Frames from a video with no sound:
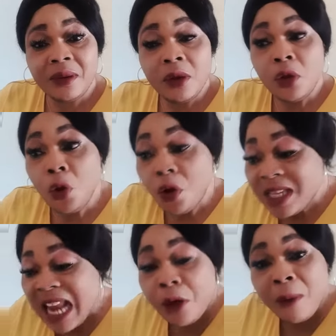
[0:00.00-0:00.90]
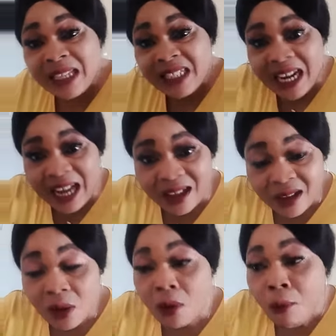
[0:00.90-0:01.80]
You understand that you want jailer.
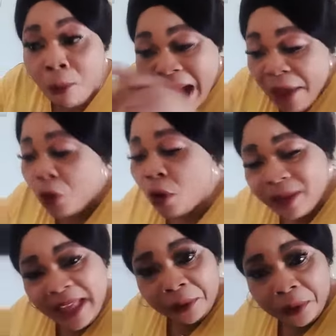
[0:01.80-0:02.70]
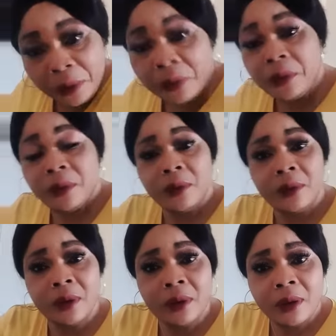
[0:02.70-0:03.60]
Why you call the wrong?
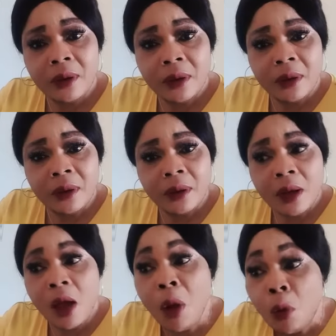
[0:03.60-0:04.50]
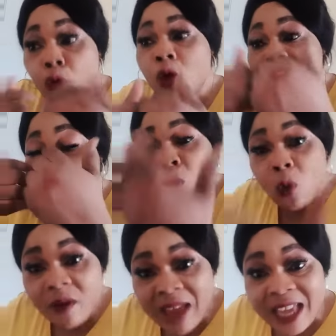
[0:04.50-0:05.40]
I will not and will
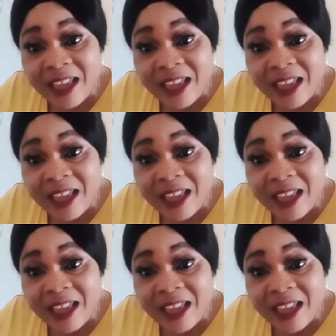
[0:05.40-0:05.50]
move.